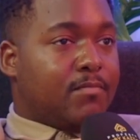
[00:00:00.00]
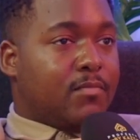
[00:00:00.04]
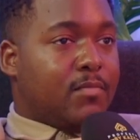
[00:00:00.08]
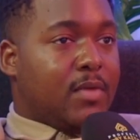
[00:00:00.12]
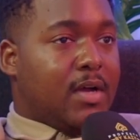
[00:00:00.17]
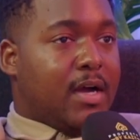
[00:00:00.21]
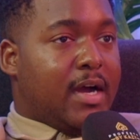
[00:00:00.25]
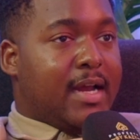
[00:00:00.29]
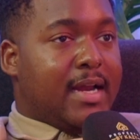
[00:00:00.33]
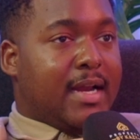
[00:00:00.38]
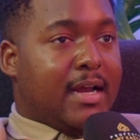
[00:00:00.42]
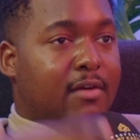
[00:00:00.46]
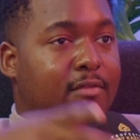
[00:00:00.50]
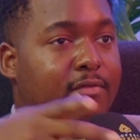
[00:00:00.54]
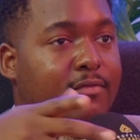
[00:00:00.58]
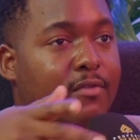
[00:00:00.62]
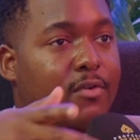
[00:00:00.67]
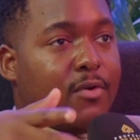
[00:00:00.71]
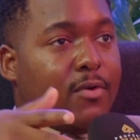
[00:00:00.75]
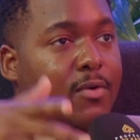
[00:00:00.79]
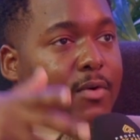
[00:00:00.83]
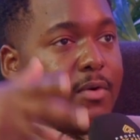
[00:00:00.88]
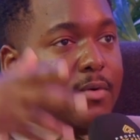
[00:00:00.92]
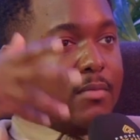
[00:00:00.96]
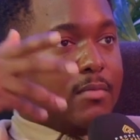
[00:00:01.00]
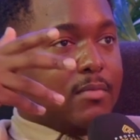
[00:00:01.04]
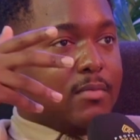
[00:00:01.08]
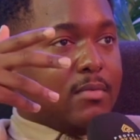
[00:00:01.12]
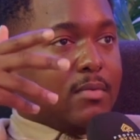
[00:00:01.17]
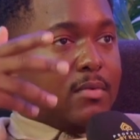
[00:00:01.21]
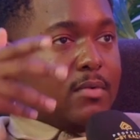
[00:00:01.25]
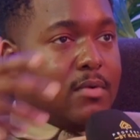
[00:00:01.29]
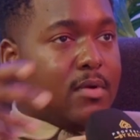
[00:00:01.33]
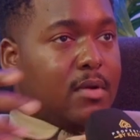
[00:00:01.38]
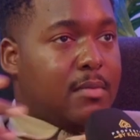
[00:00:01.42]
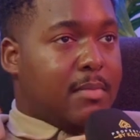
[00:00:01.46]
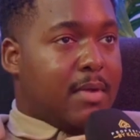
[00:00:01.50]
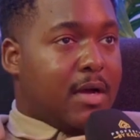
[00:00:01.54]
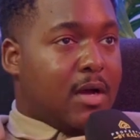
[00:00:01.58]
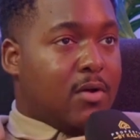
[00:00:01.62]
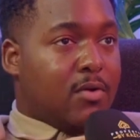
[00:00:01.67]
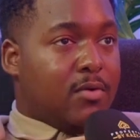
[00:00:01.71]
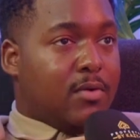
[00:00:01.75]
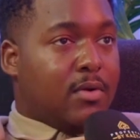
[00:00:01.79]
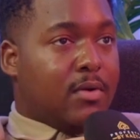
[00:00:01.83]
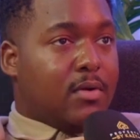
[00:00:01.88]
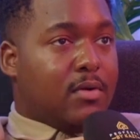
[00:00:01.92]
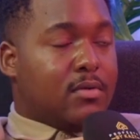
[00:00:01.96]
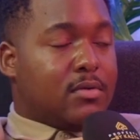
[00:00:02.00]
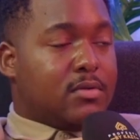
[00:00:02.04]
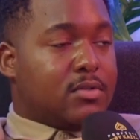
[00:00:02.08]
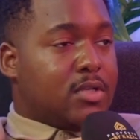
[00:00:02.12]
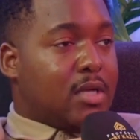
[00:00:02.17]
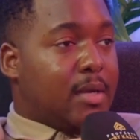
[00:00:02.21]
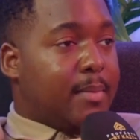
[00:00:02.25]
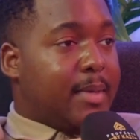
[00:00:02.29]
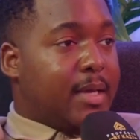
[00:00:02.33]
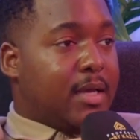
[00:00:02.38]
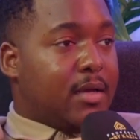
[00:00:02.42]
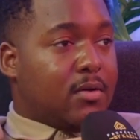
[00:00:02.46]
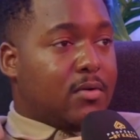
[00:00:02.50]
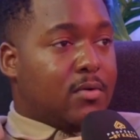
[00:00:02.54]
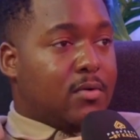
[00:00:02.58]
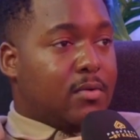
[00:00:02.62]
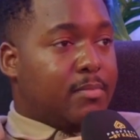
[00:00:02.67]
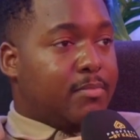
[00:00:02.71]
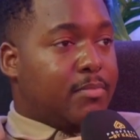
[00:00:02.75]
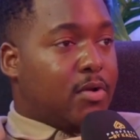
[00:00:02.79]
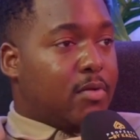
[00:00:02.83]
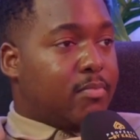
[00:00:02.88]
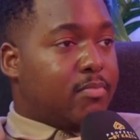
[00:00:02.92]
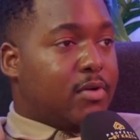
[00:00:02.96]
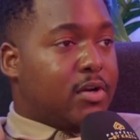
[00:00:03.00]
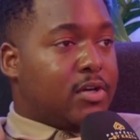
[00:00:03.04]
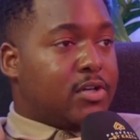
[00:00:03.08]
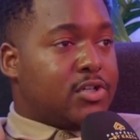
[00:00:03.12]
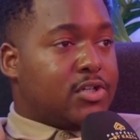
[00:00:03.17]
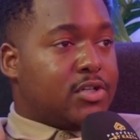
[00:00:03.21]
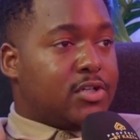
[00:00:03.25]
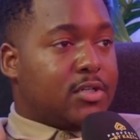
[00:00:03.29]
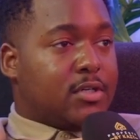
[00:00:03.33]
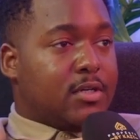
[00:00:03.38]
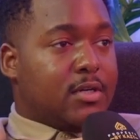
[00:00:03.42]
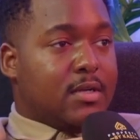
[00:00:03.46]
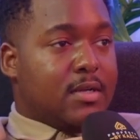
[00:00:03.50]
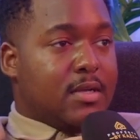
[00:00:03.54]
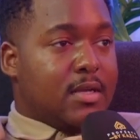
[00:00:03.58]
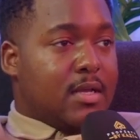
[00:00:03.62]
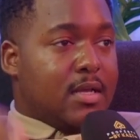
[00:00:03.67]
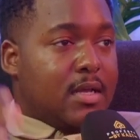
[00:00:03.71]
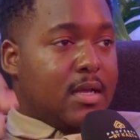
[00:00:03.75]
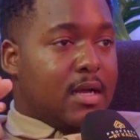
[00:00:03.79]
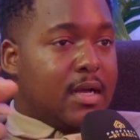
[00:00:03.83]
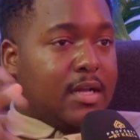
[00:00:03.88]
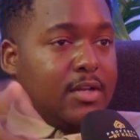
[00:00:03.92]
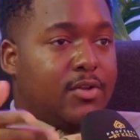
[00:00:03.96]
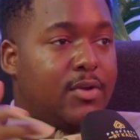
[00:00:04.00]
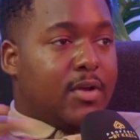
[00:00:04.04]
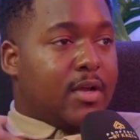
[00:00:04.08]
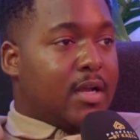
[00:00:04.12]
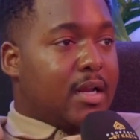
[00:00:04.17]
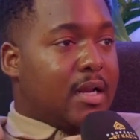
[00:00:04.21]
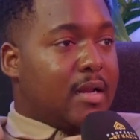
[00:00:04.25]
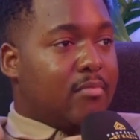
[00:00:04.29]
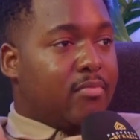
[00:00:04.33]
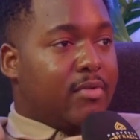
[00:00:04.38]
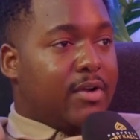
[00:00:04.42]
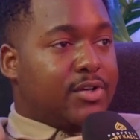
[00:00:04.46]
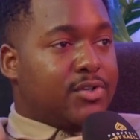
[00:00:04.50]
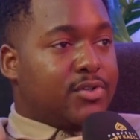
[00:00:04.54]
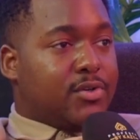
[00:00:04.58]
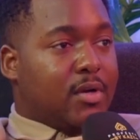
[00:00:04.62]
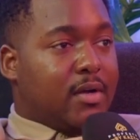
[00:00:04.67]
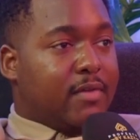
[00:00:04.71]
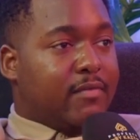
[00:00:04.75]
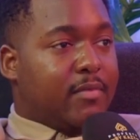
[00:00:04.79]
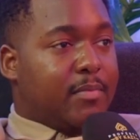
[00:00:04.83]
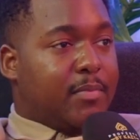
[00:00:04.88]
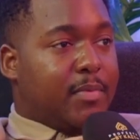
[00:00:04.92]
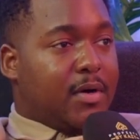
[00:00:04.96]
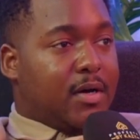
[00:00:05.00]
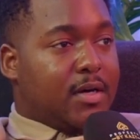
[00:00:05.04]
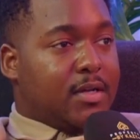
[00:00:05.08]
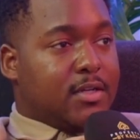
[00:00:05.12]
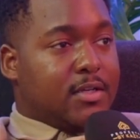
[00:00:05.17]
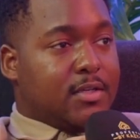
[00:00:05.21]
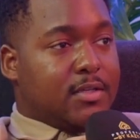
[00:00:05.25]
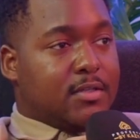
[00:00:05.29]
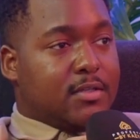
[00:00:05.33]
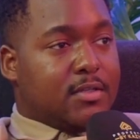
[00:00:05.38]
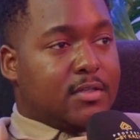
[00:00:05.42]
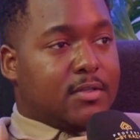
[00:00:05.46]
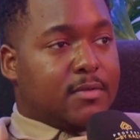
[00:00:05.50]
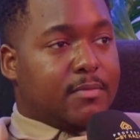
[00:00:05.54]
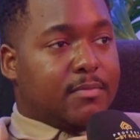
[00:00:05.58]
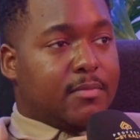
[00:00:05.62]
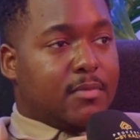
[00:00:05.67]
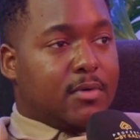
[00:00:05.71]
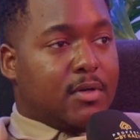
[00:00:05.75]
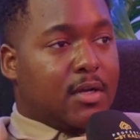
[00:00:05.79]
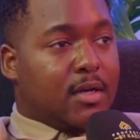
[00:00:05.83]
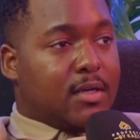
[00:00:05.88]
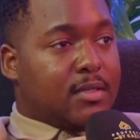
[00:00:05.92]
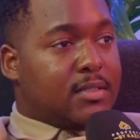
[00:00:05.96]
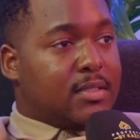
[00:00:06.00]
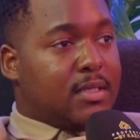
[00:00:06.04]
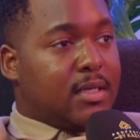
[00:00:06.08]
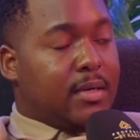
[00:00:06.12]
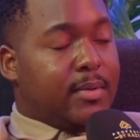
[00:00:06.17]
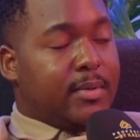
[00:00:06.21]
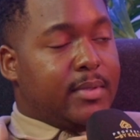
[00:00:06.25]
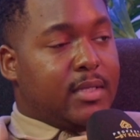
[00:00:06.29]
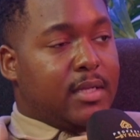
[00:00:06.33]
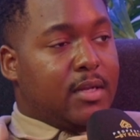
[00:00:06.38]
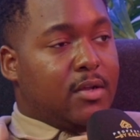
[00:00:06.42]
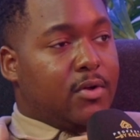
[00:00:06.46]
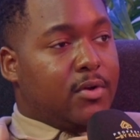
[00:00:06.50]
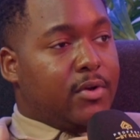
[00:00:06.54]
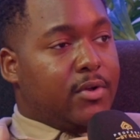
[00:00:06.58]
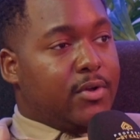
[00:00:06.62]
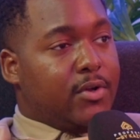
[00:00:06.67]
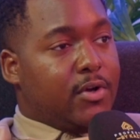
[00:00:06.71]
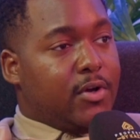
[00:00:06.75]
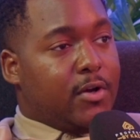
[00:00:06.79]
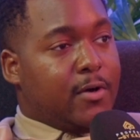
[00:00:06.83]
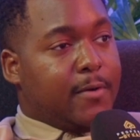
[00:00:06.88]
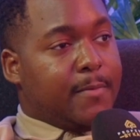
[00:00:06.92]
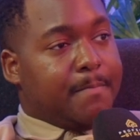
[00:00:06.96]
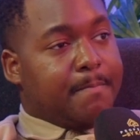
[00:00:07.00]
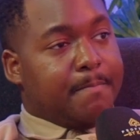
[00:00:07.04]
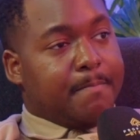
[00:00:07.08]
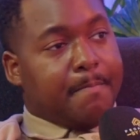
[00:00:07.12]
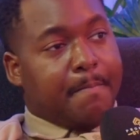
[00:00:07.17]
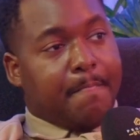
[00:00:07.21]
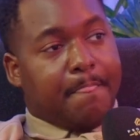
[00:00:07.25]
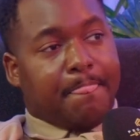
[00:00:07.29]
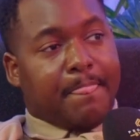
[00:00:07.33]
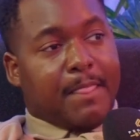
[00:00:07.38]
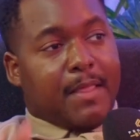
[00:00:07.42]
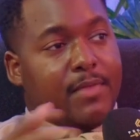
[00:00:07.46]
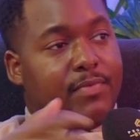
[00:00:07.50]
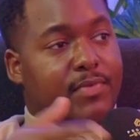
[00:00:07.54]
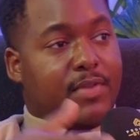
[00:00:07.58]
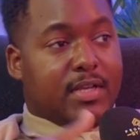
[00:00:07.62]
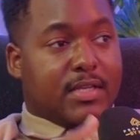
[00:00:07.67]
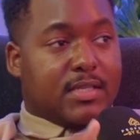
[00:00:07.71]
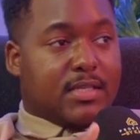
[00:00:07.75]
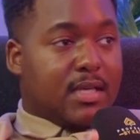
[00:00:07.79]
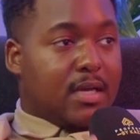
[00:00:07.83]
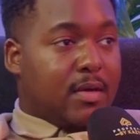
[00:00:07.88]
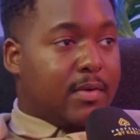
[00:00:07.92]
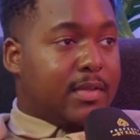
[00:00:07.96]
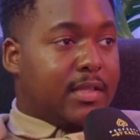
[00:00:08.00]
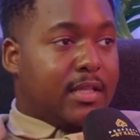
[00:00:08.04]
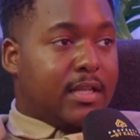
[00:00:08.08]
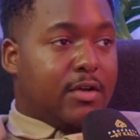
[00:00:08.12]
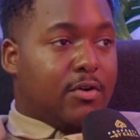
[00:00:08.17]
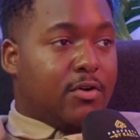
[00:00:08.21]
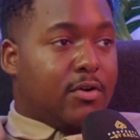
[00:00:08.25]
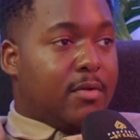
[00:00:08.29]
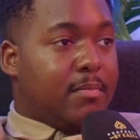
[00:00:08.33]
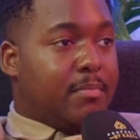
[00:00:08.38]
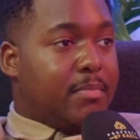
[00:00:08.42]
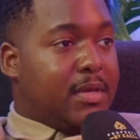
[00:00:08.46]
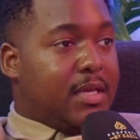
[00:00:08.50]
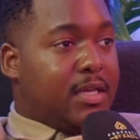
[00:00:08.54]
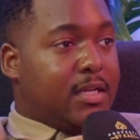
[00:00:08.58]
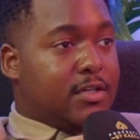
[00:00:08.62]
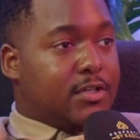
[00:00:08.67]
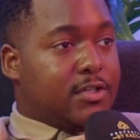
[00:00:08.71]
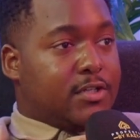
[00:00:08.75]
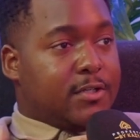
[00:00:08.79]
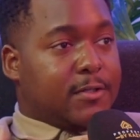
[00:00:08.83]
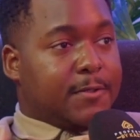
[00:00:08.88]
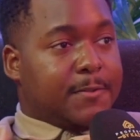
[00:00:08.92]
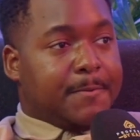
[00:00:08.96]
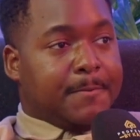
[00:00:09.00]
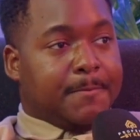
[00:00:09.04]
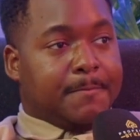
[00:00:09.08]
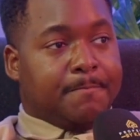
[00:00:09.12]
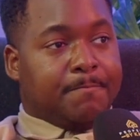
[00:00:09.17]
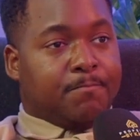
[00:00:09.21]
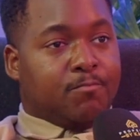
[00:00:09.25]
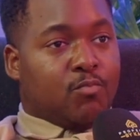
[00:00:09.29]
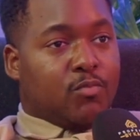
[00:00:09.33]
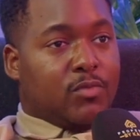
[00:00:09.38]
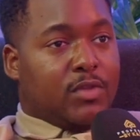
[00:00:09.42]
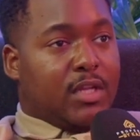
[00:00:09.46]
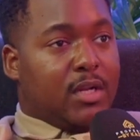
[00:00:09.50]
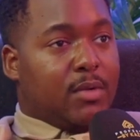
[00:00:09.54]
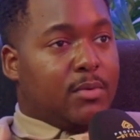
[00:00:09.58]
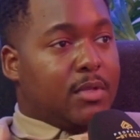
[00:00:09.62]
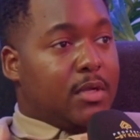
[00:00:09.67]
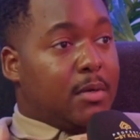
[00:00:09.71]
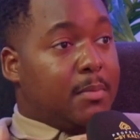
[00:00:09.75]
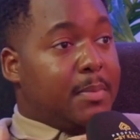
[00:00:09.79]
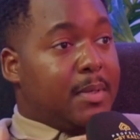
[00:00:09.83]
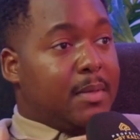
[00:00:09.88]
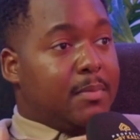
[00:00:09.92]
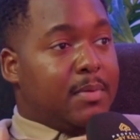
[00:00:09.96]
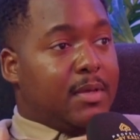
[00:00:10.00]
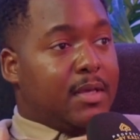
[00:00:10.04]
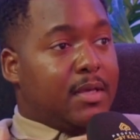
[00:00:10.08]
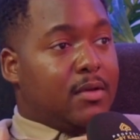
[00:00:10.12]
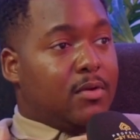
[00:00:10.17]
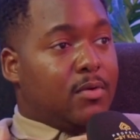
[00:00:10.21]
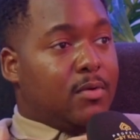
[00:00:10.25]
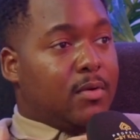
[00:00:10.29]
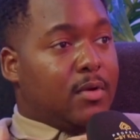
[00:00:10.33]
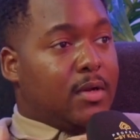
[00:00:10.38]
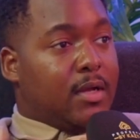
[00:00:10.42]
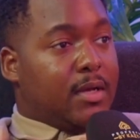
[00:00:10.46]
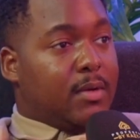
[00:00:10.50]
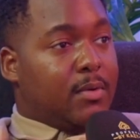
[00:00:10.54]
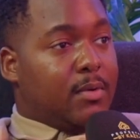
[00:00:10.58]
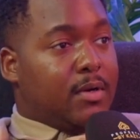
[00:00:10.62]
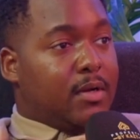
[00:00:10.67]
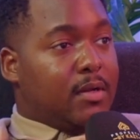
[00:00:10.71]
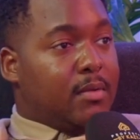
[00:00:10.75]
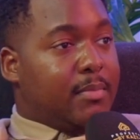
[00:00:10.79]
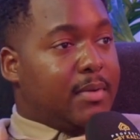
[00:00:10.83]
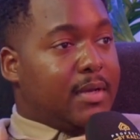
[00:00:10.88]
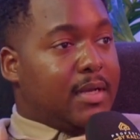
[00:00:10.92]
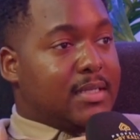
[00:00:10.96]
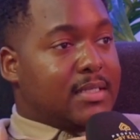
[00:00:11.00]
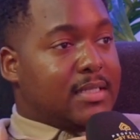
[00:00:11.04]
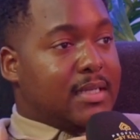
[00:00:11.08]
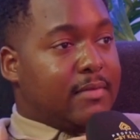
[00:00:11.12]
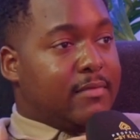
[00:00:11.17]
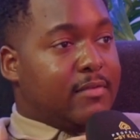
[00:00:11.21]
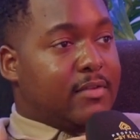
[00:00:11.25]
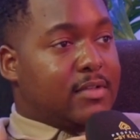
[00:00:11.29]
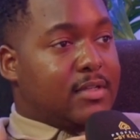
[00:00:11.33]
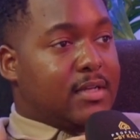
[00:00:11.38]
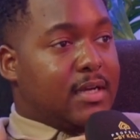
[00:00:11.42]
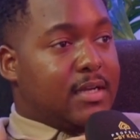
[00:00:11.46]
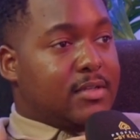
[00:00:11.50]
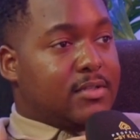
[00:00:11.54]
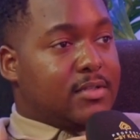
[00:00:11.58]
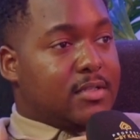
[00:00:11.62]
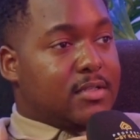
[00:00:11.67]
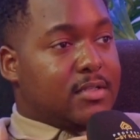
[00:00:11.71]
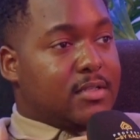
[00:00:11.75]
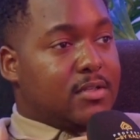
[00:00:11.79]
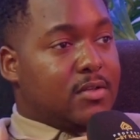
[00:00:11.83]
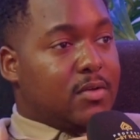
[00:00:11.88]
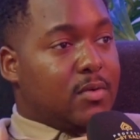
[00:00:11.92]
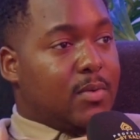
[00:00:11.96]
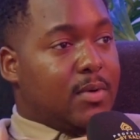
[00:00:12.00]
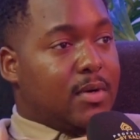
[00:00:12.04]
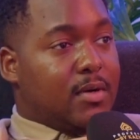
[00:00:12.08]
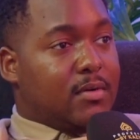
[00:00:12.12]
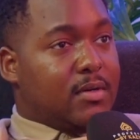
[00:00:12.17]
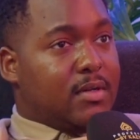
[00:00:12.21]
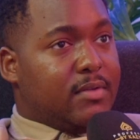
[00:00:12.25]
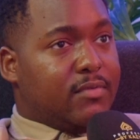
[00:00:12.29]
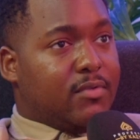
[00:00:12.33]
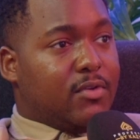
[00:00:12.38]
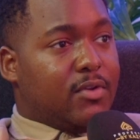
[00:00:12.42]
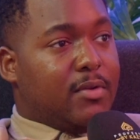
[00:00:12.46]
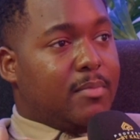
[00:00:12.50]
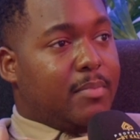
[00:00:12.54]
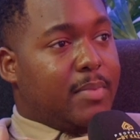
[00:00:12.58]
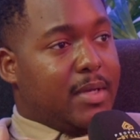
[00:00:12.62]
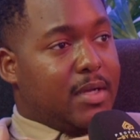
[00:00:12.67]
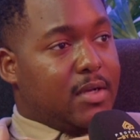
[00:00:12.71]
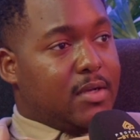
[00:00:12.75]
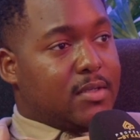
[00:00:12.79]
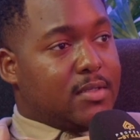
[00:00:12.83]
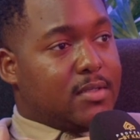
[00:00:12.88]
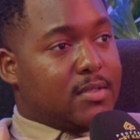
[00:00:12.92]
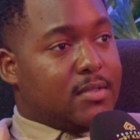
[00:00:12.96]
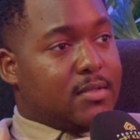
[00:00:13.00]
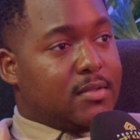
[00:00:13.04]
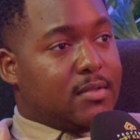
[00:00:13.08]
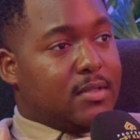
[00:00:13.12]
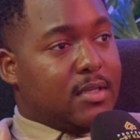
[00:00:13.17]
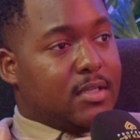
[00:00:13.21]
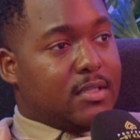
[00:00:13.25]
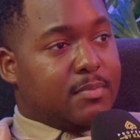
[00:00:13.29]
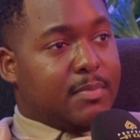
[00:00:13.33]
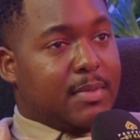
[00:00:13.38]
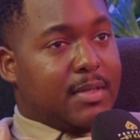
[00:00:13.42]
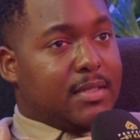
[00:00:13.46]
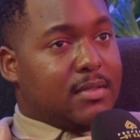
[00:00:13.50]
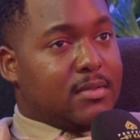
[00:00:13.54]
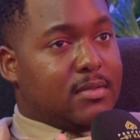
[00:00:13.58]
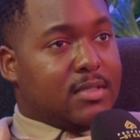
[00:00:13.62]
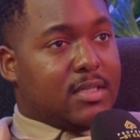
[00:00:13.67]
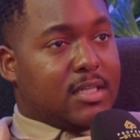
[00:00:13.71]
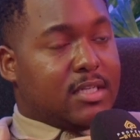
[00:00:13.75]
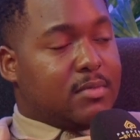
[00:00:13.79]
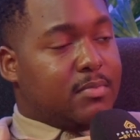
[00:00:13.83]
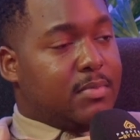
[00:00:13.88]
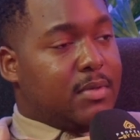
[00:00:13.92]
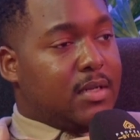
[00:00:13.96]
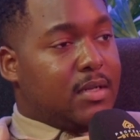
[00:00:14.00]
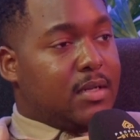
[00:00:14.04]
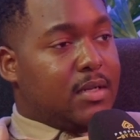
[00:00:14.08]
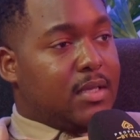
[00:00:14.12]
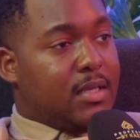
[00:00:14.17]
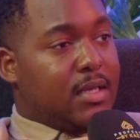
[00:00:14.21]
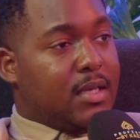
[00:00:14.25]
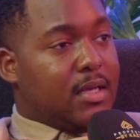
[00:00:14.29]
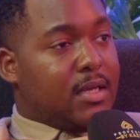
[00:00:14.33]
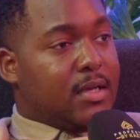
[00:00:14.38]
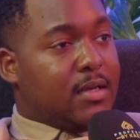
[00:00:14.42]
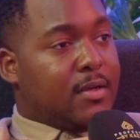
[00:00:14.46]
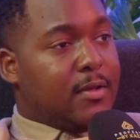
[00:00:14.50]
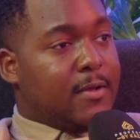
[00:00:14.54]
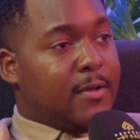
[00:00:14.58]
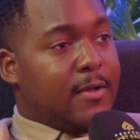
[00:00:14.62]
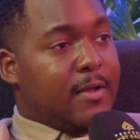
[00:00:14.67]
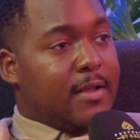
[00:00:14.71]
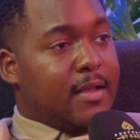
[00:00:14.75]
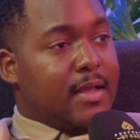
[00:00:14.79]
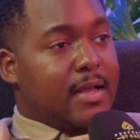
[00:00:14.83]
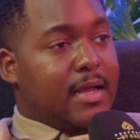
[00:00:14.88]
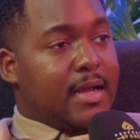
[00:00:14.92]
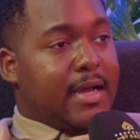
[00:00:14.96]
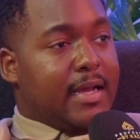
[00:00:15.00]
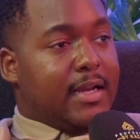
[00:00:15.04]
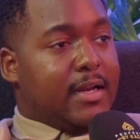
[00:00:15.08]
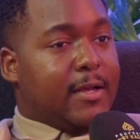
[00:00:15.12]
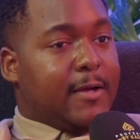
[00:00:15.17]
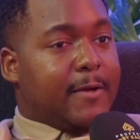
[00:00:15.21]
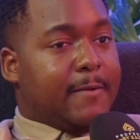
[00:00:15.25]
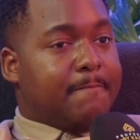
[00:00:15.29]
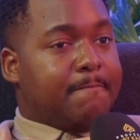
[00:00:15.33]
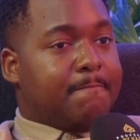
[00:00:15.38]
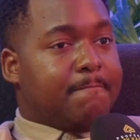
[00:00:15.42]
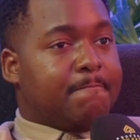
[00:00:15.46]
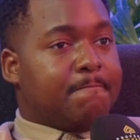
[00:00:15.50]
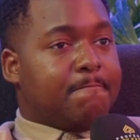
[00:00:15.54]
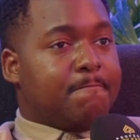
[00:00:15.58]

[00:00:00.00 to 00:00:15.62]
I now throw my own summit called Block Brunch. I do it in collaboration with other partners. Last year we did it on a yacht. This year we did it on a beach. Did it with WPP, who are like one of the biggest advertisers in the world, if not the biggest. They spend $6 billion a year, and